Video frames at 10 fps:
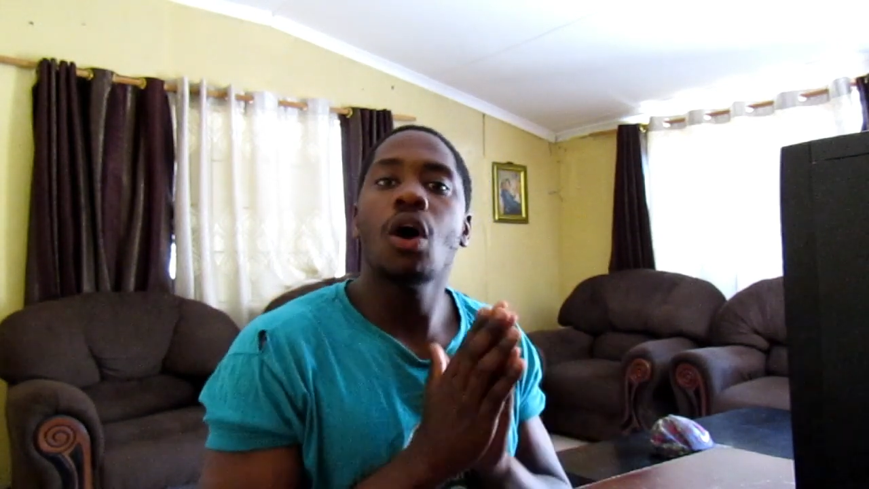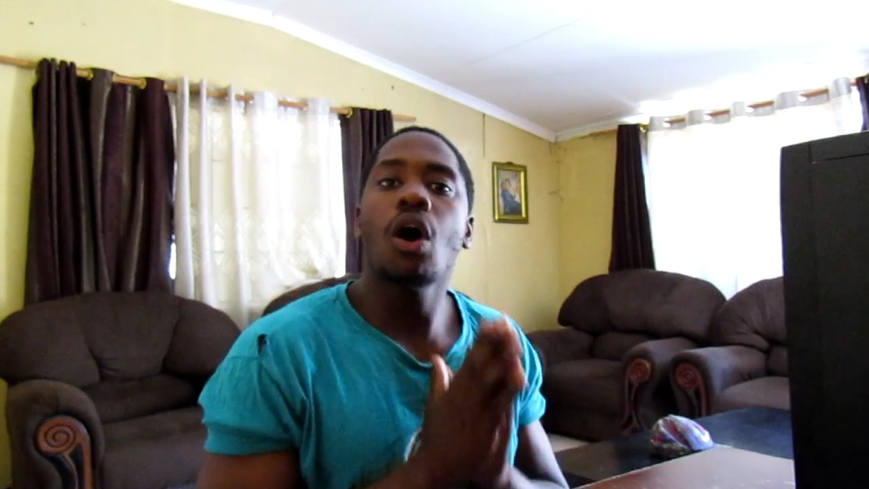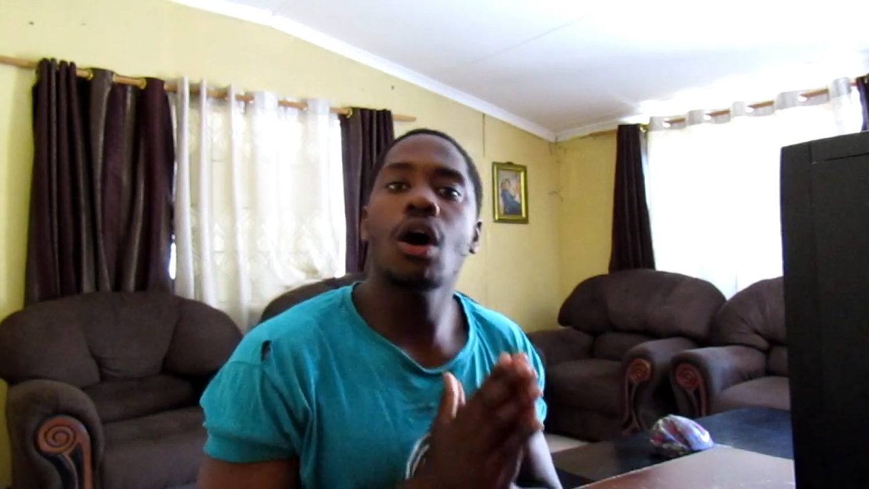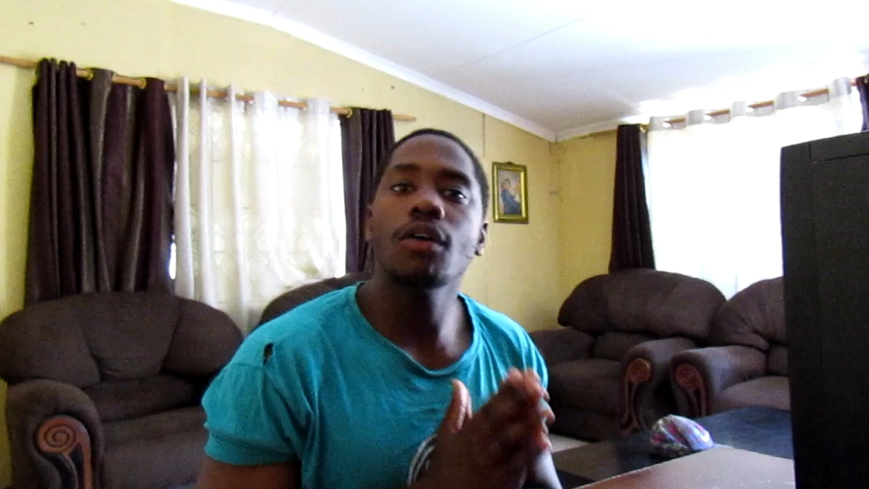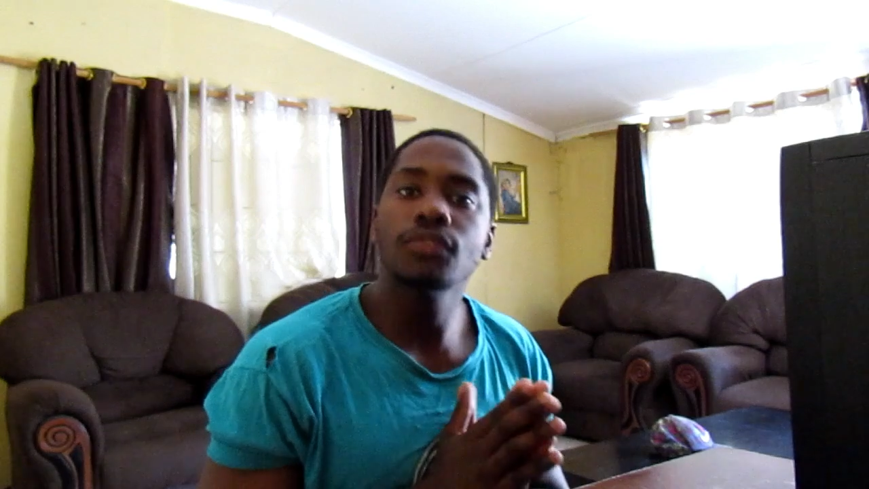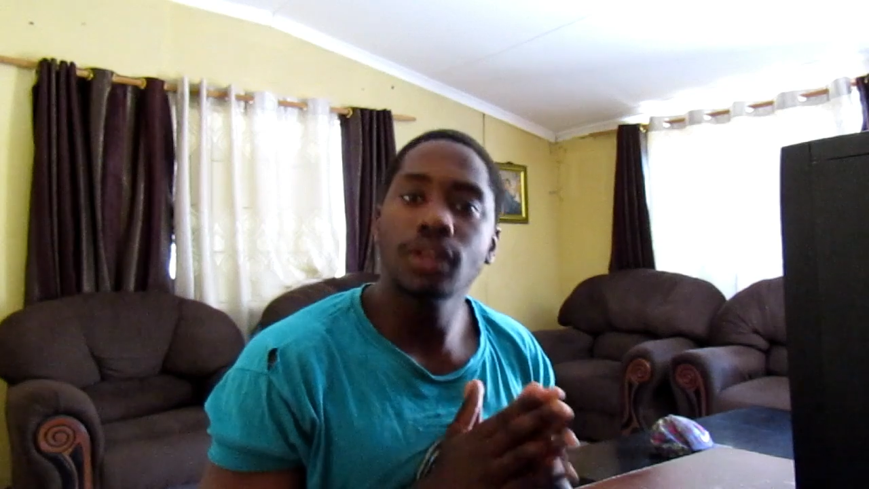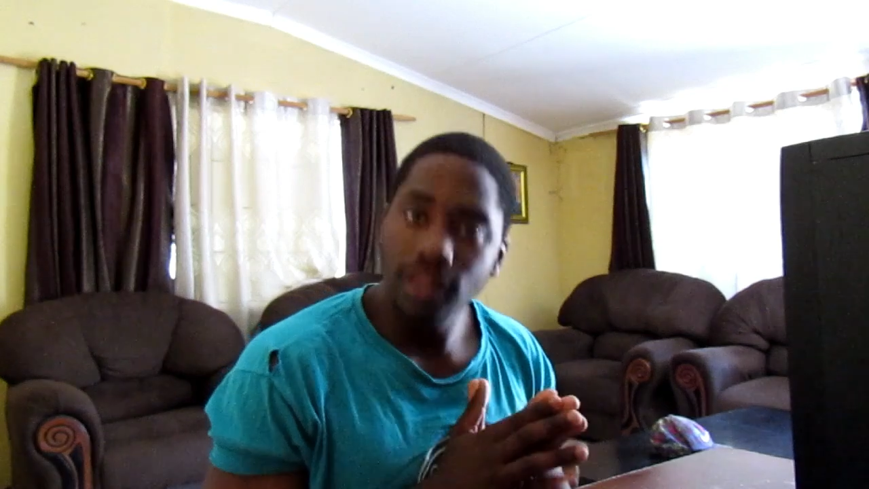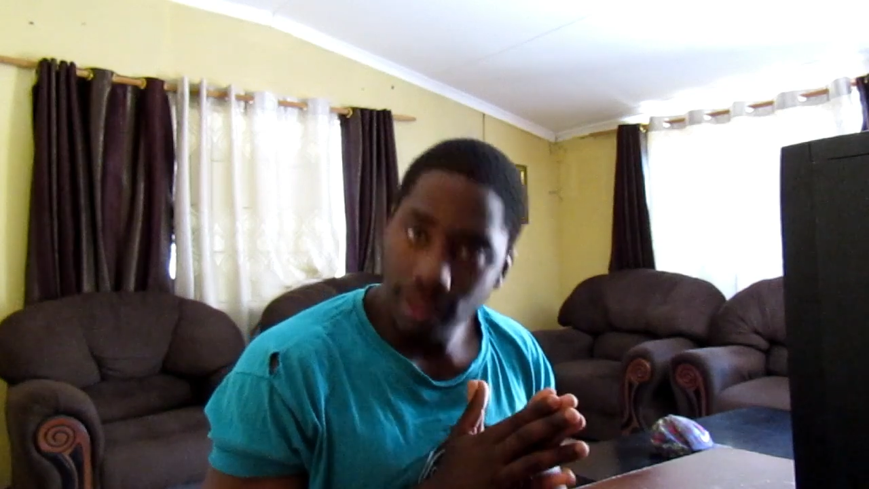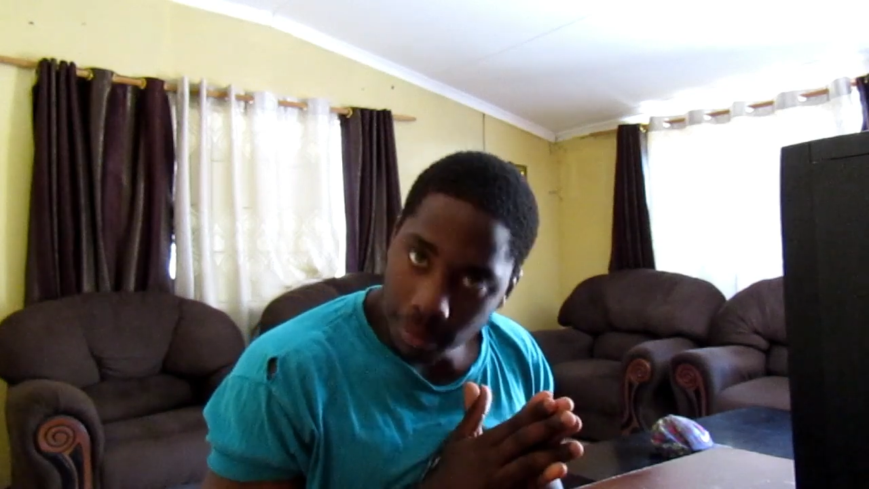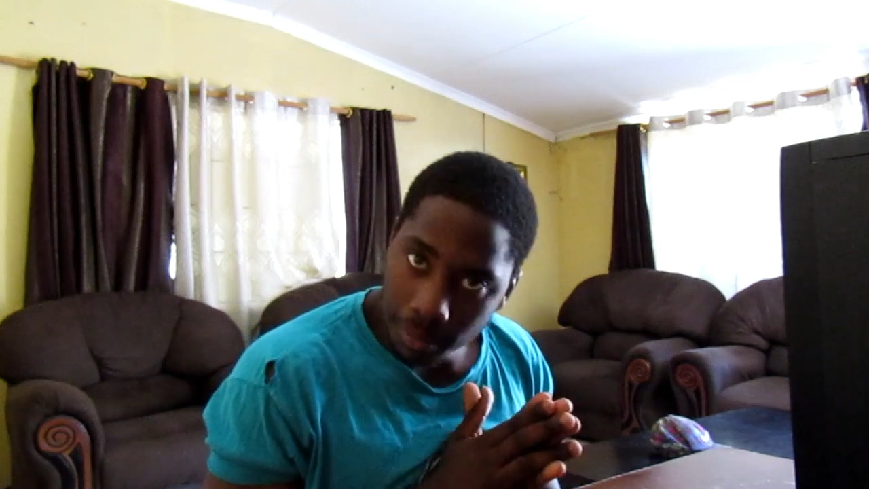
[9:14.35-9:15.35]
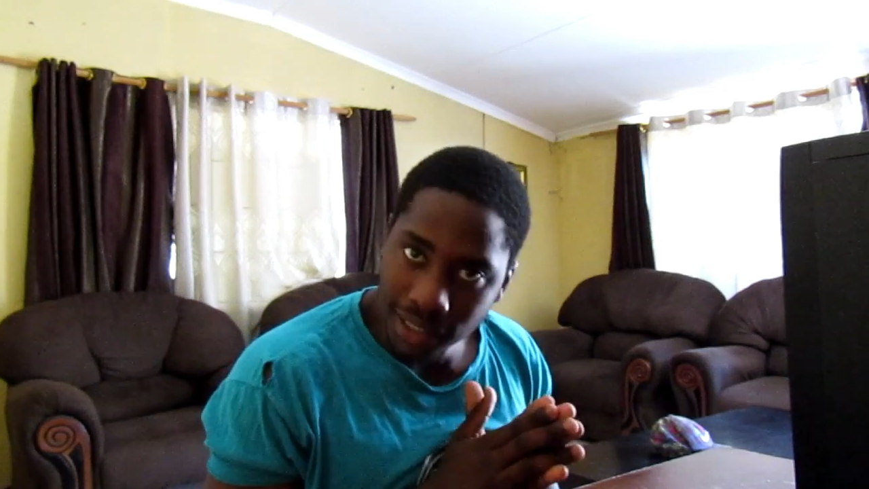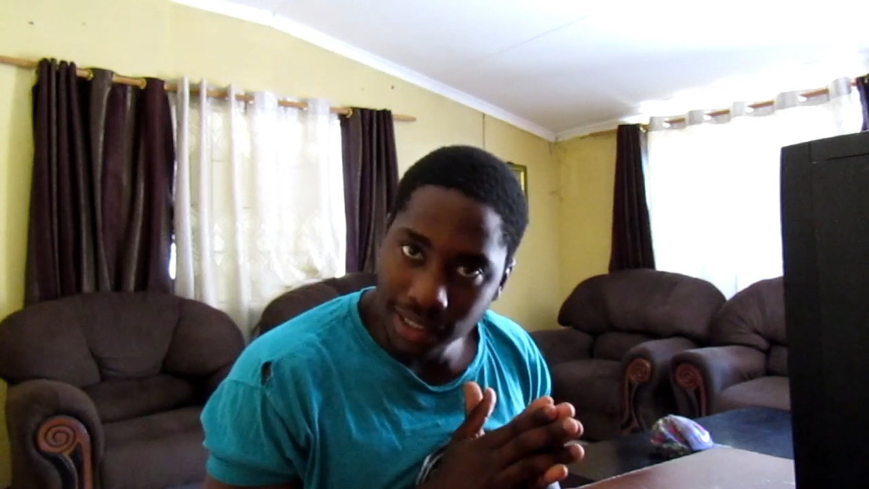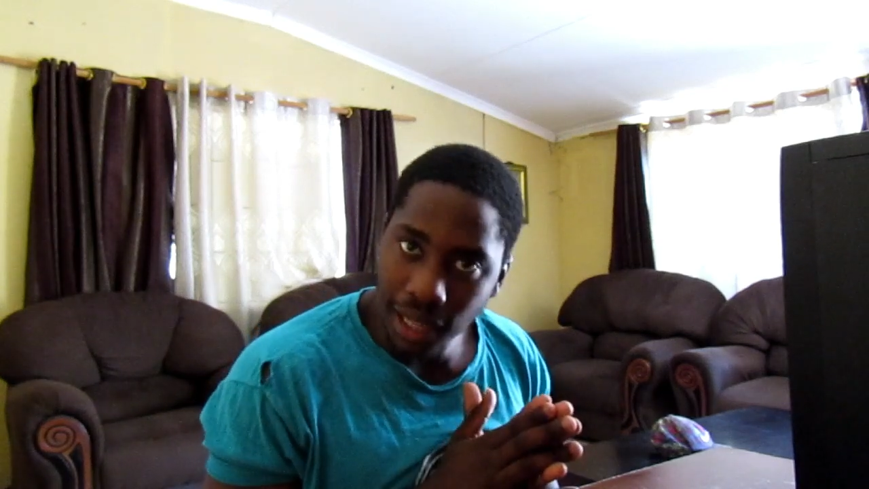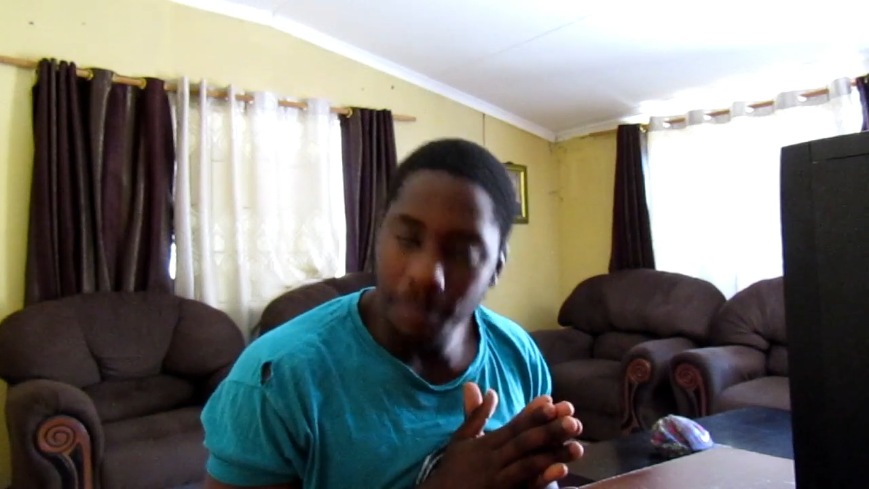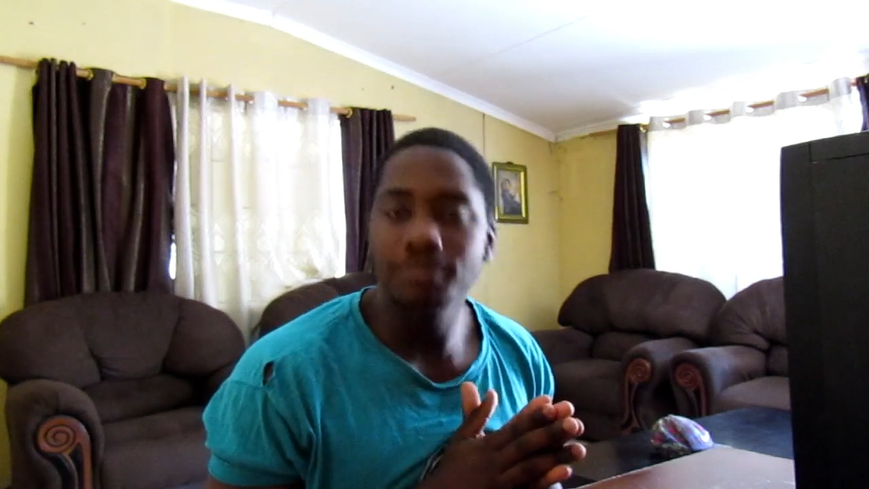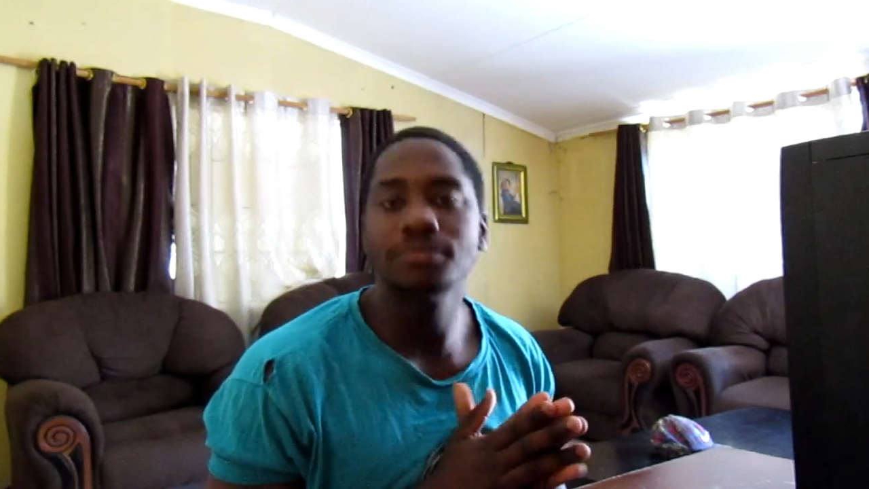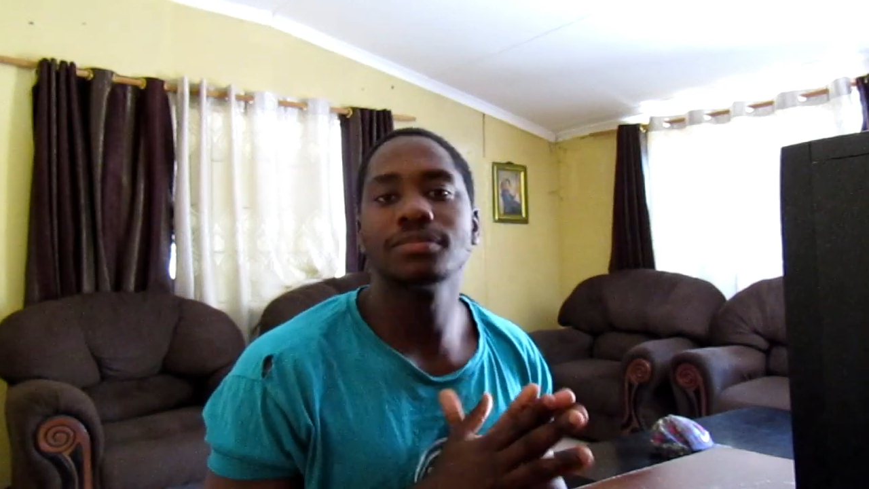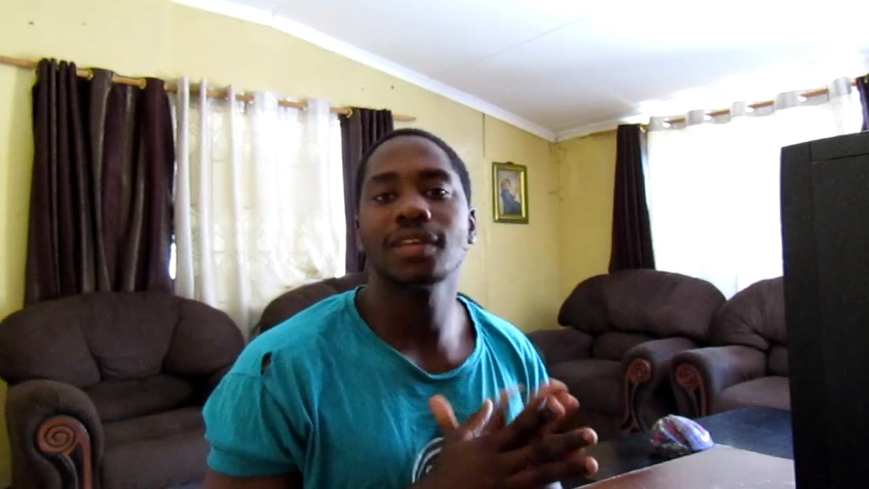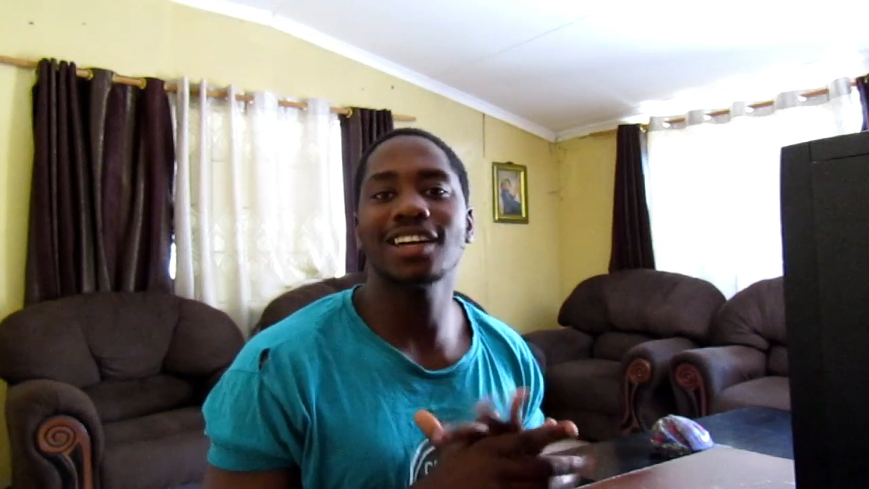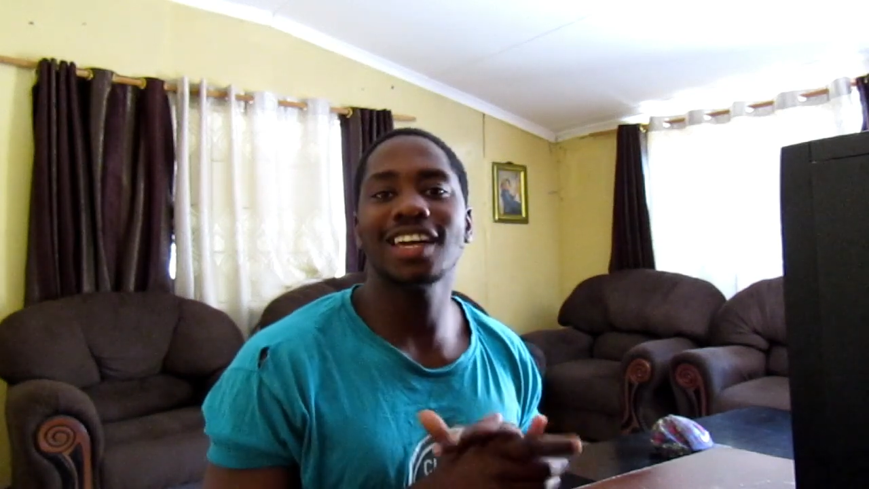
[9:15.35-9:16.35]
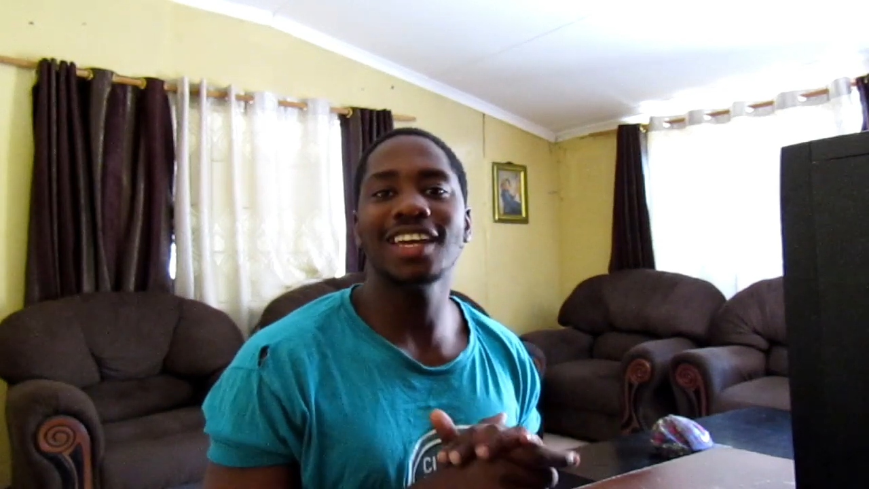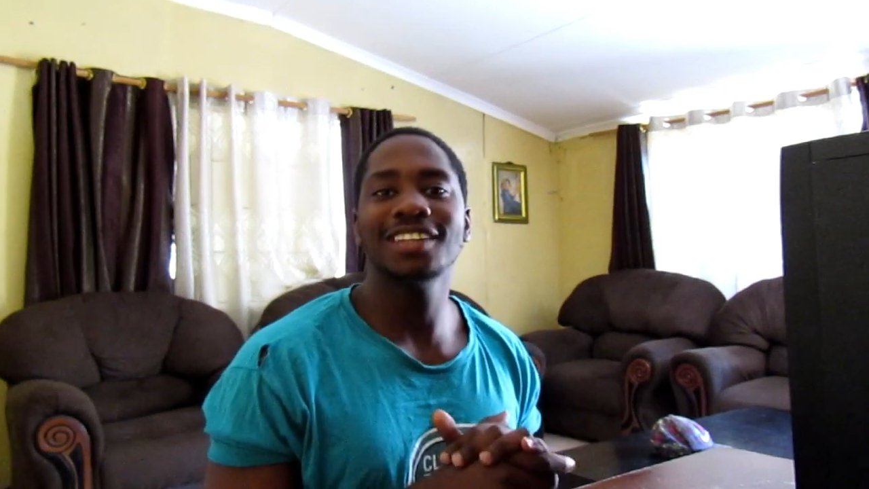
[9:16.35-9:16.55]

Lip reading: of the muscle up. Okay?